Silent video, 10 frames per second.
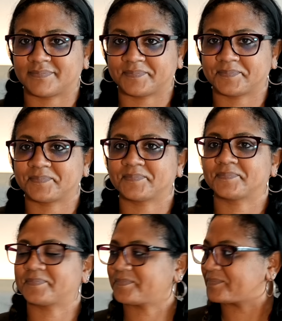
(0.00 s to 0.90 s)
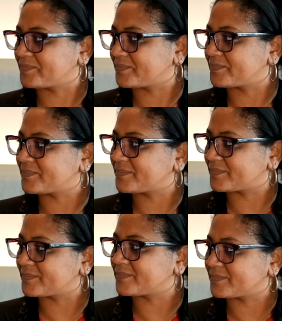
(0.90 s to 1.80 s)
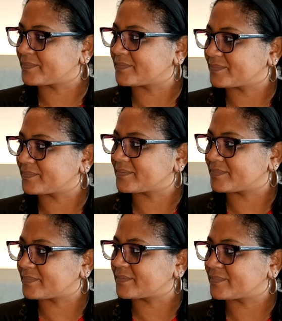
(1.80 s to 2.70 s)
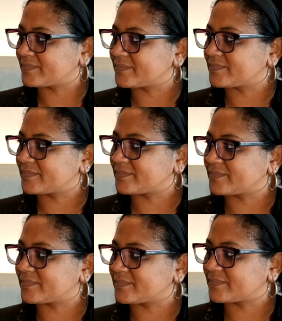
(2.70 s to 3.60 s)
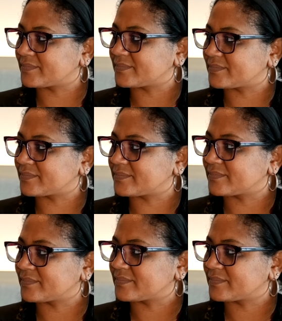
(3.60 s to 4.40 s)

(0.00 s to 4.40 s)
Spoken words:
(silent)